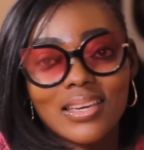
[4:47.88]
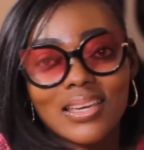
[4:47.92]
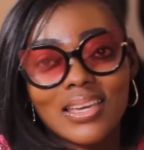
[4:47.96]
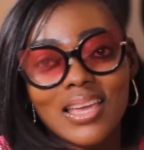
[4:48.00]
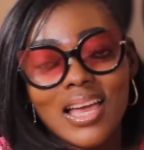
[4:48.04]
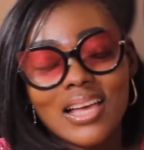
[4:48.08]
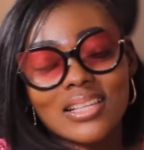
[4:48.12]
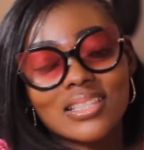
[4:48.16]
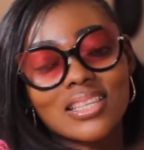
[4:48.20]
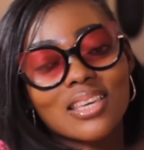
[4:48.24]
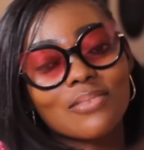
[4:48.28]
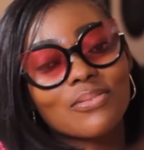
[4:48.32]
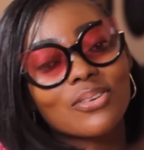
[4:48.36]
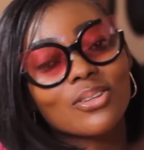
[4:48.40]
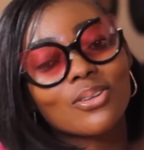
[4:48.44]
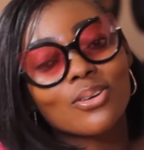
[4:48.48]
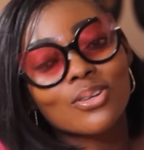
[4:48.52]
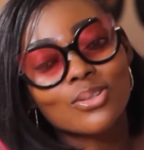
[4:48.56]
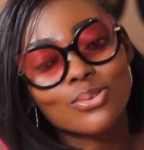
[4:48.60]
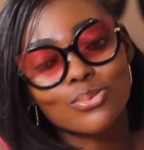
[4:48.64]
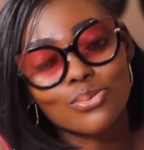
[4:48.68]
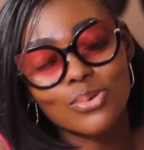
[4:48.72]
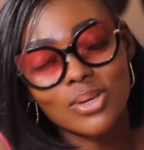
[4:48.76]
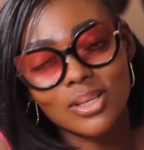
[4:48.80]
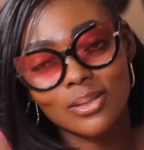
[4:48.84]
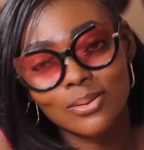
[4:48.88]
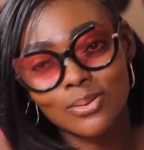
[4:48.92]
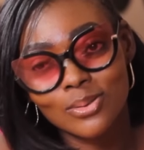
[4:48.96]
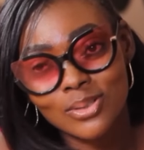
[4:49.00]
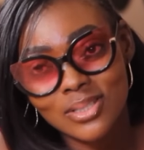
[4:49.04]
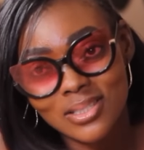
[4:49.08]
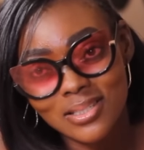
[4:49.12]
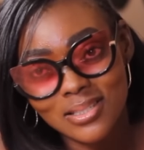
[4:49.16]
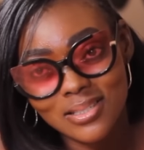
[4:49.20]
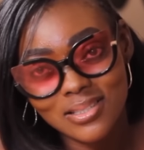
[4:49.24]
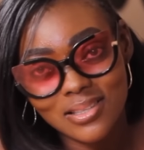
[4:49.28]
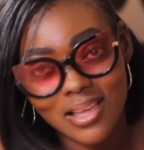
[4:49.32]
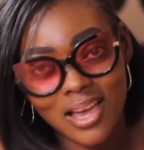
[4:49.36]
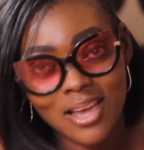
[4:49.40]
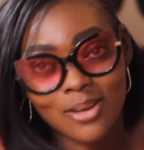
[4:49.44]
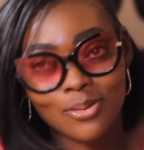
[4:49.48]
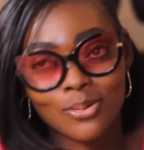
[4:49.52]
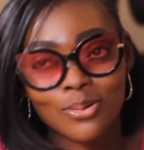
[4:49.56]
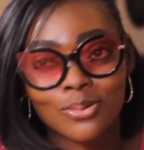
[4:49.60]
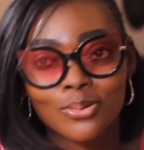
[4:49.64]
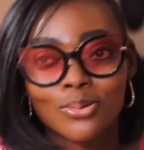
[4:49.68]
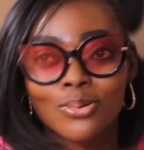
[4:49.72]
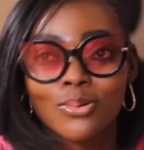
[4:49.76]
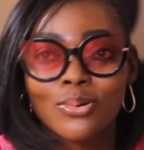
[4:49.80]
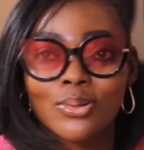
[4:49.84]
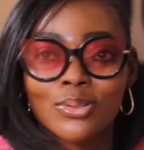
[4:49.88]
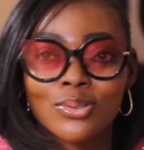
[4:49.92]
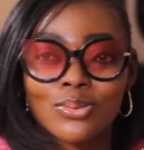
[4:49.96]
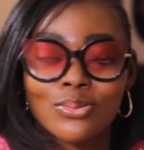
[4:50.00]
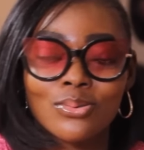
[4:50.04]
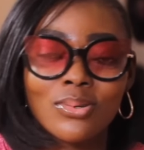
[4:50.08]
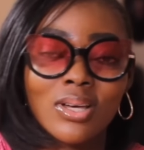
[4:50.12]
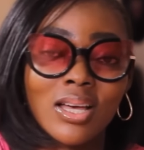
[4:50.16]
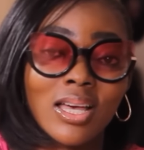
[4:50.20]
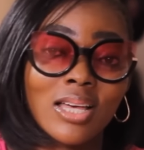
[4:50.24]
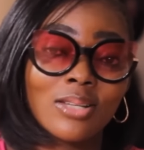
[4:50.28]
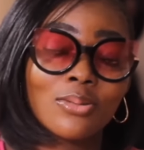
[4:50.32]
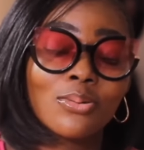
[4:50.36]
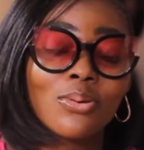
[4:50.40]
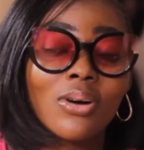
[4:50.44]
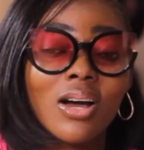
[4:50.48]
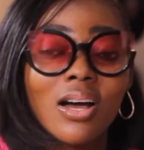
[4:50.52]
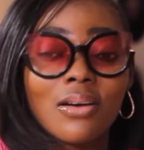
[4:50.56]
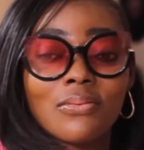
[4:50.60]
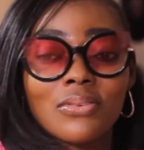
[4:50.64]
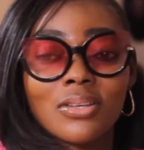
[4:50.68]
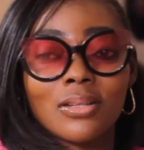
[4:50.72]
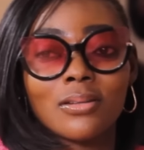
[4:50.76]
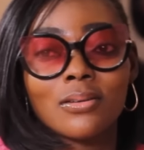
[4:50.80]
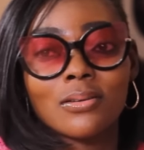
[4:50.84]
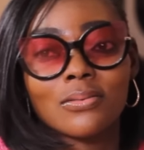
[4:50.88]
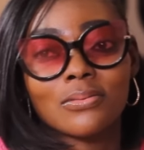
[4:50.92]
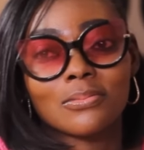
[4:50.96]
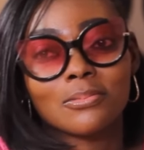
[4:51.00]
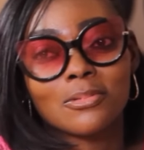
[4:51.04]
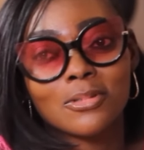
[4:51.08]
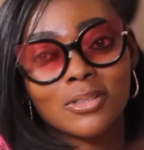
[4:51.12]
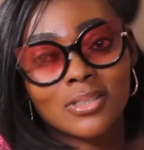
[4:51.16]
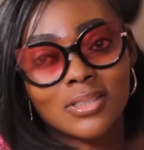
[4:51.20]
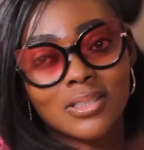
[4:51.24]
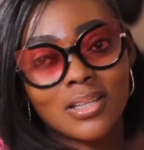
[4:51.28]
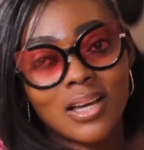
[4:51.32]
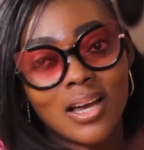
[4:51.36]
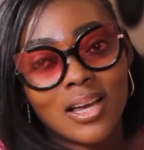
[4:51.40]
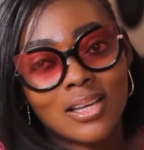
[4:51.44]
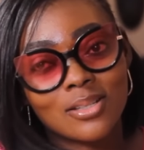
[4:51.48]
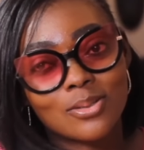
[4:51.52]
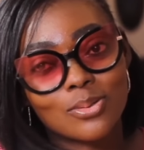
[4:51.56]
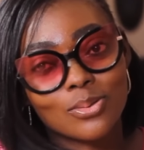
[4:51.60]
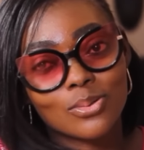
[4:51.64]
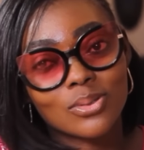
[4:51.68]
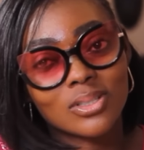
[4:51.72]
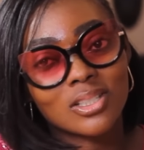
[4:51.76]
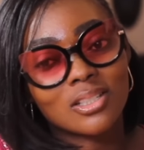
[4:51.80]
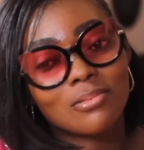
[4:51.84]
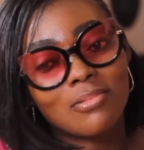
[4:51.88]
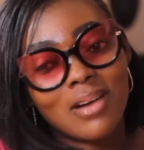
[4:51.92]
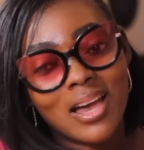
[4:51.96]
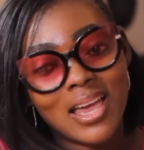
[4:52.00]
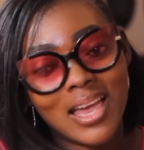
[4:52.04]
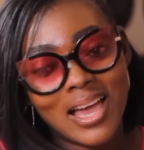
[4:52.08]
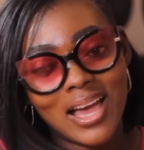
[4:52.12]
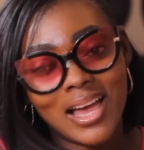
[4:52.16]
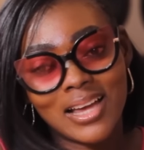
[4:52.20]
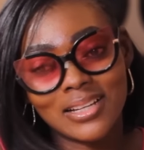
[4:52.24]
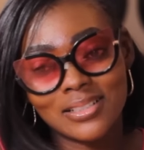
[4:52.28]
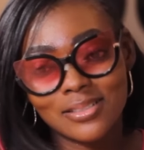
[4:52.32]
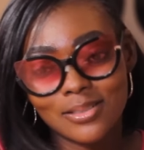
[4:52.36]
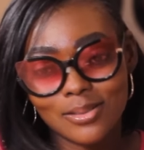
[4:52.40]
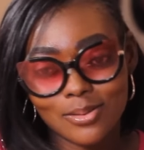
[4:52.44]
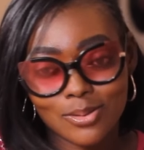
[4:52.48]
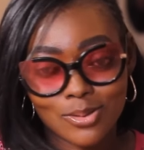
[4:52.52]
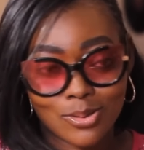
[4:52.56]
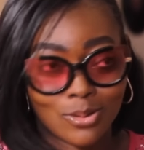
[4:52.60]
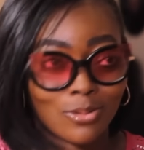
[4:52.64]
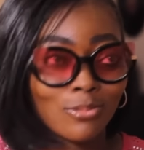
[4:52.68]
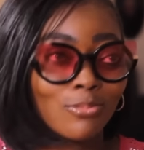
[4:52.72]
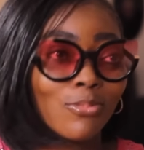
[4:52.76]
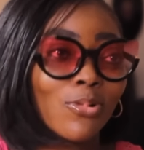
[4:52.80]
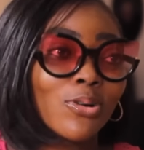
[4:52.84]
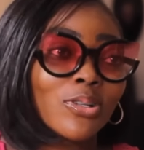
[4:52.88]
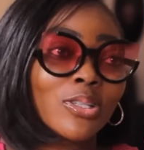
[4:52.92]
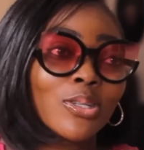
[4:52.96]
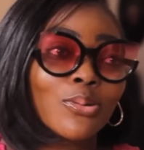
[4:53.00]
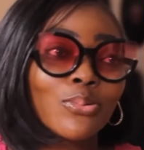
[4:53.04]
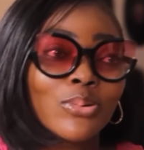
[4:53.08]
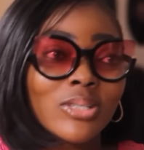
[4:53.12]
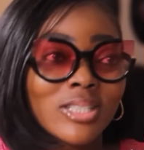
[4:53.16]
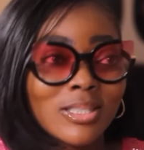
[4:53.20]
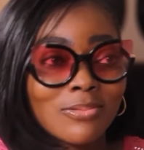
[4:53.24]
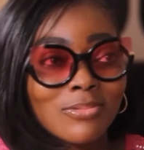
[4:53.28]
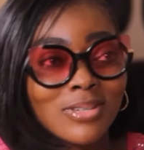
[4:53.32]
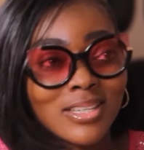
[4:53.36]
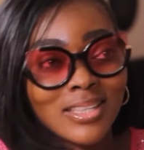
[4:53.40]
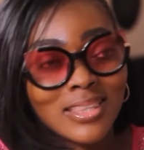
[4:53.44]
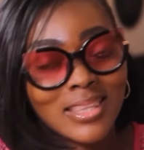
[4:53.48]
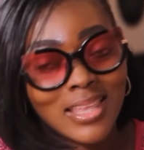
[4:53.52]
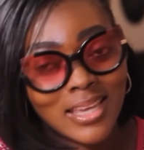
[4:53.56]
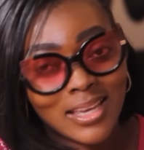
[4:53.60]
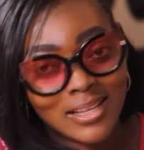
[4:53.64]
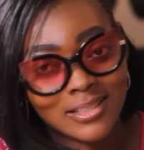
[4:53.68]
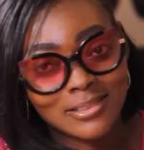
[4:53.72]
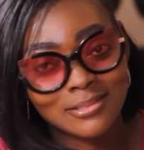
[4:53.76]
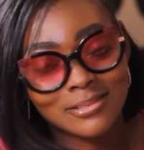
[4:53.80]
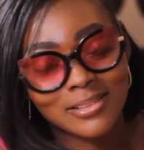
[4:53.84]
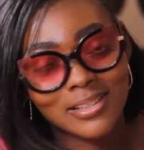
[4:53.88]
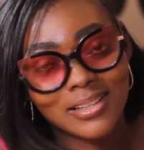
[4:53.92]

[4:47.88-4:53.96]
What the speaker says: He has given us quick notice. I don't know what to do. I don't have enough money. I told him I had some money with me then.